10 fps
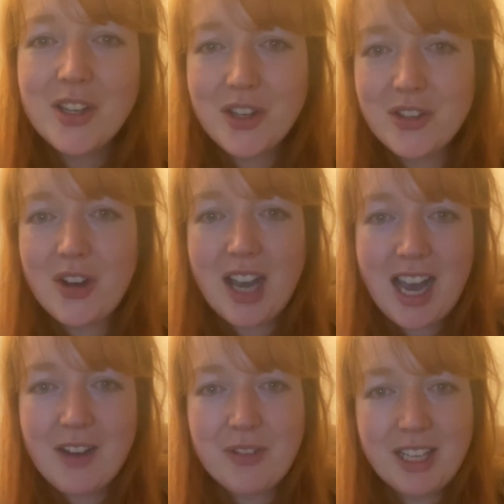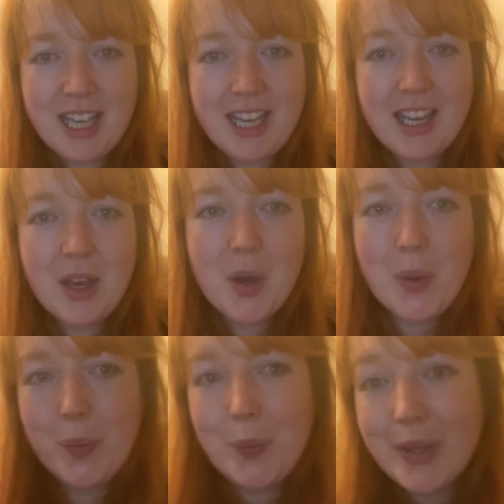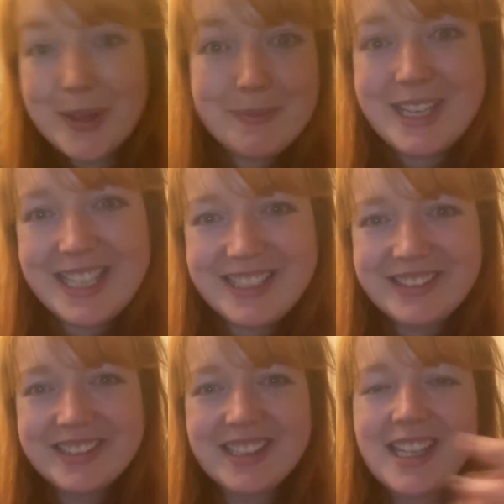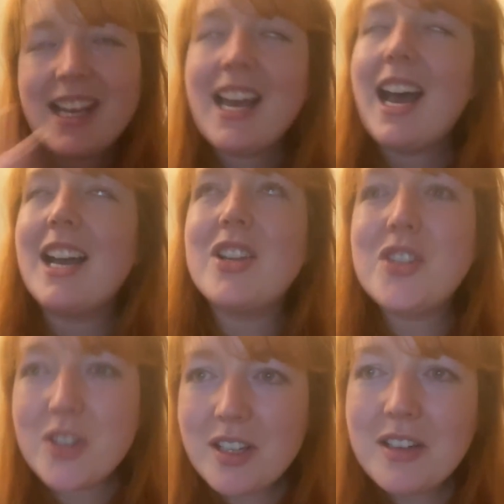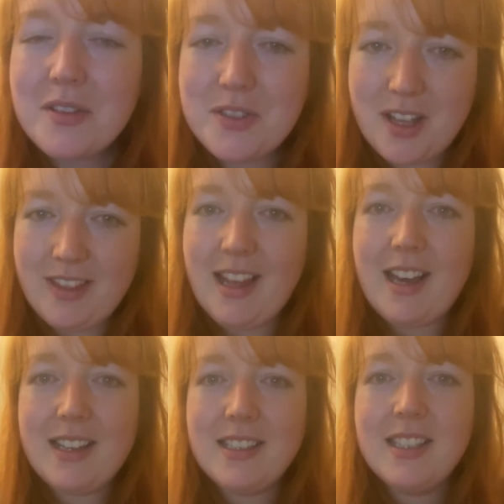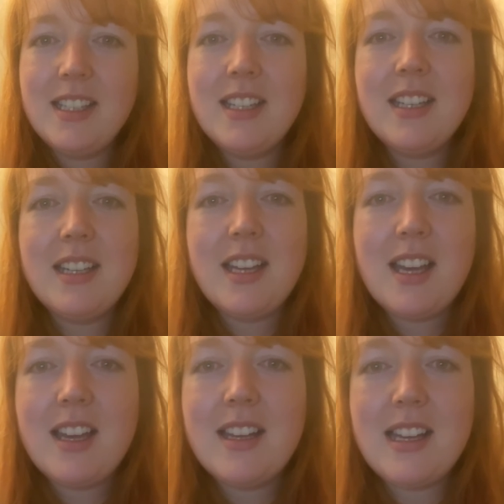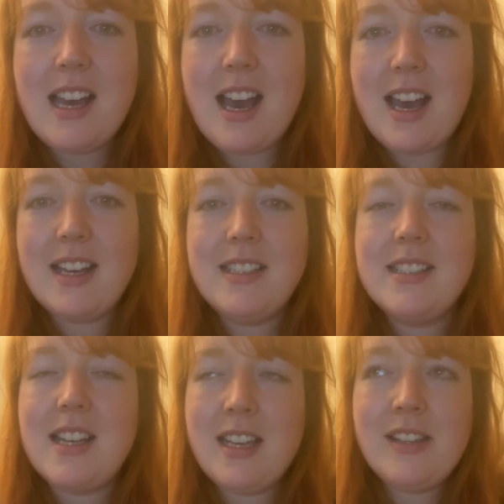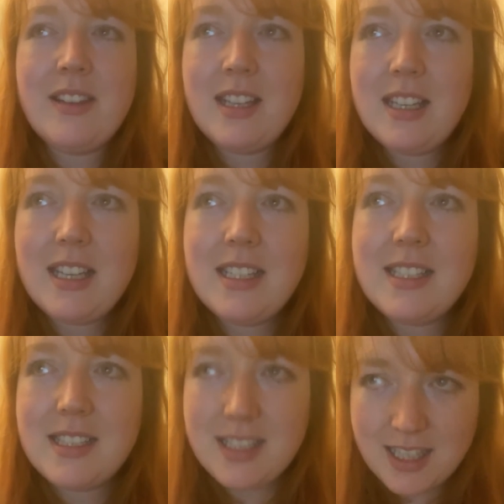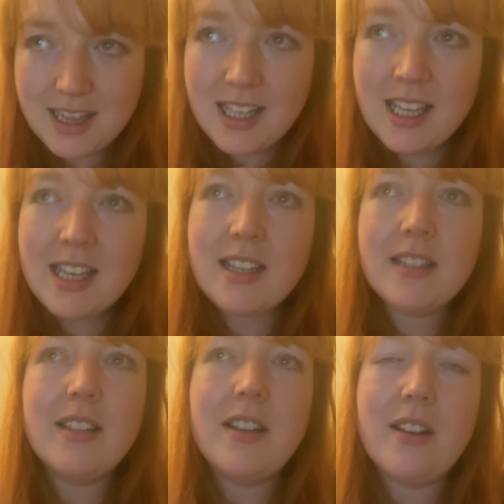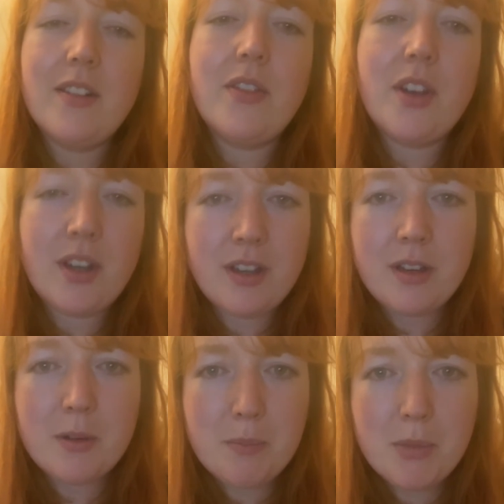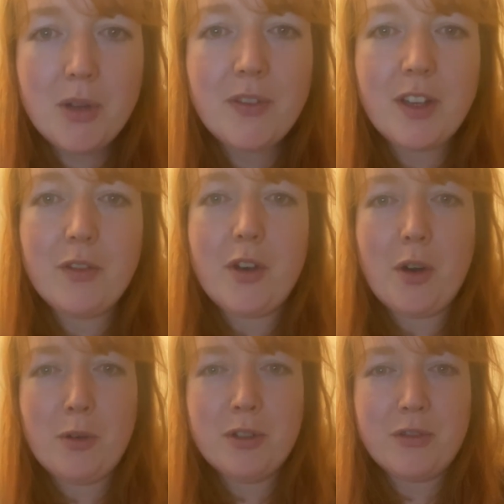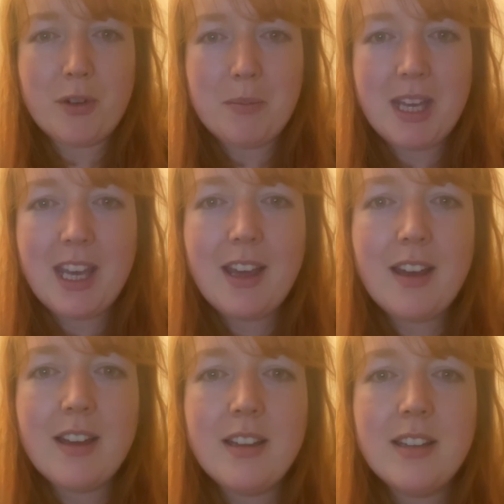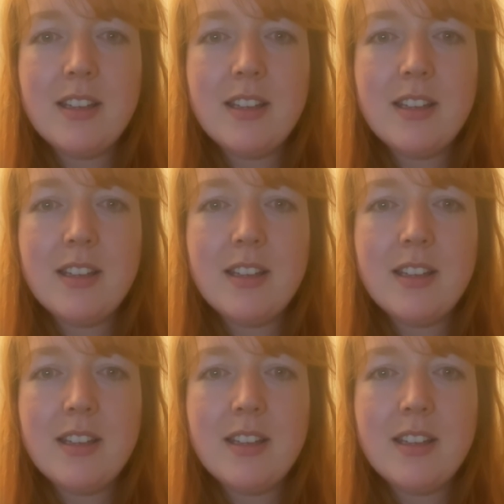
you're not having it with a meal. I shouldn't have done that. And I think it is clear that moving forward from here,